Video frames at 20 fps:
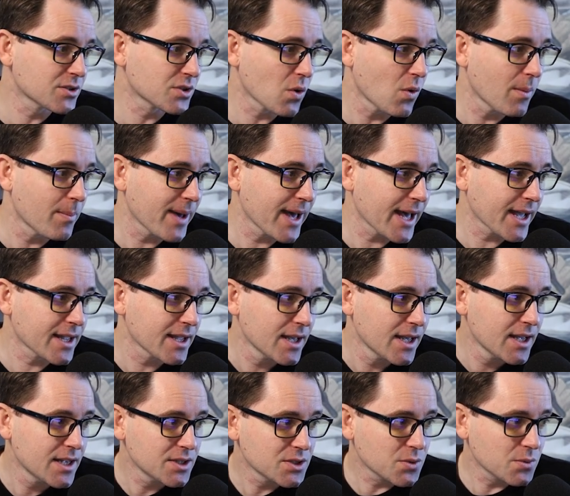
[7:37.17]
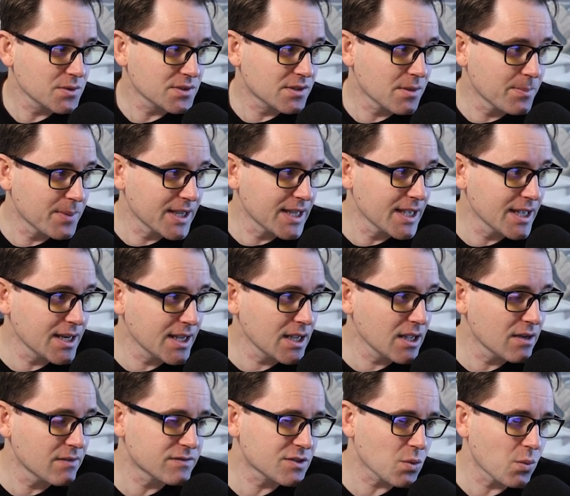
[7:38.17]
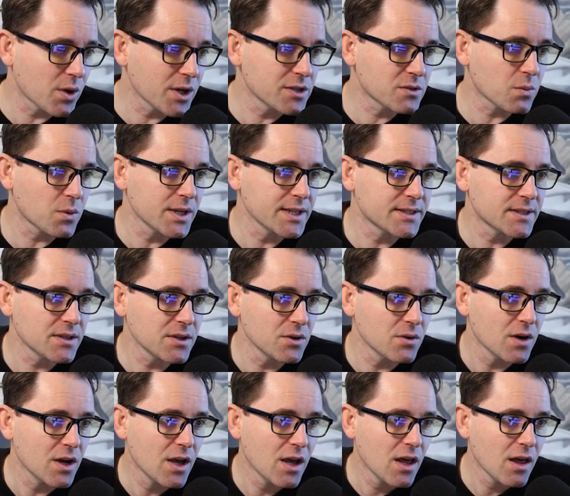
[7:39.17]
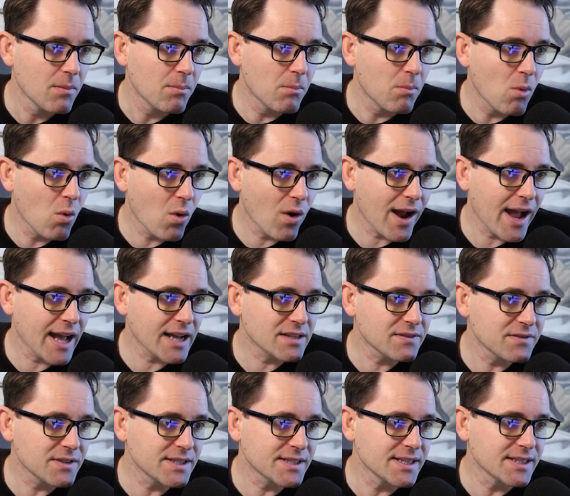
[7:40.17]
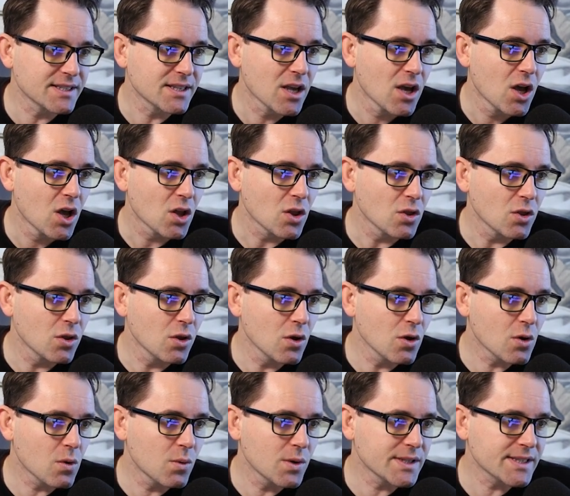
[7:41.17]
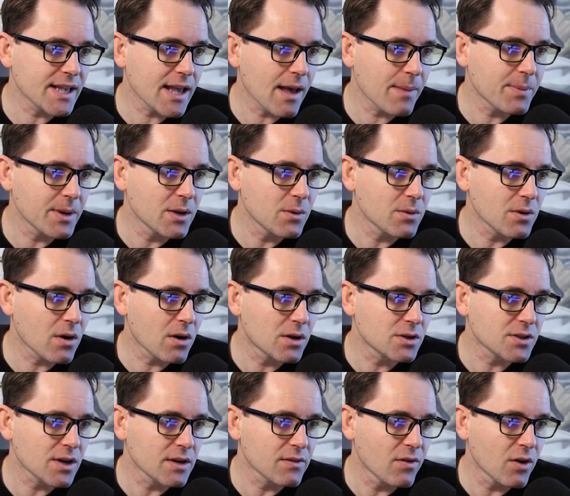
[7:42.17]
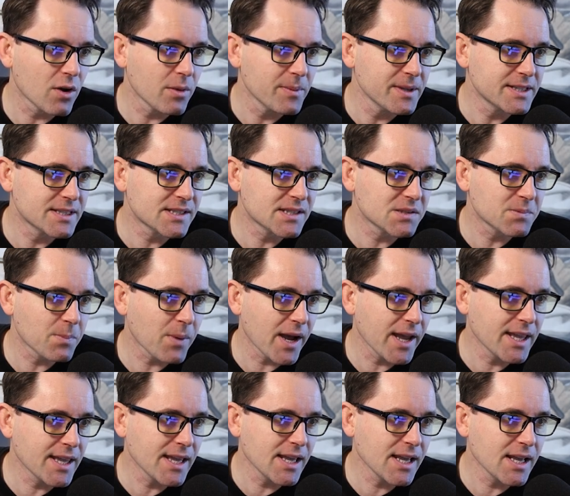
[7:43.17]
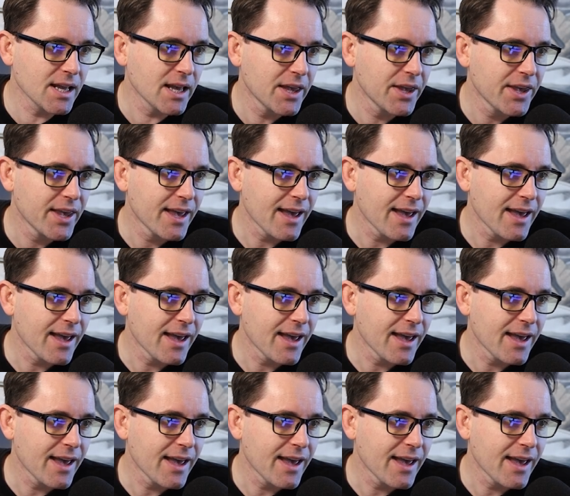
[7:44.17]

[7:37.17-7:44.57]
going back towards the beginning of 2022. More active listings. Look what's happening with contract volume. It's spiking.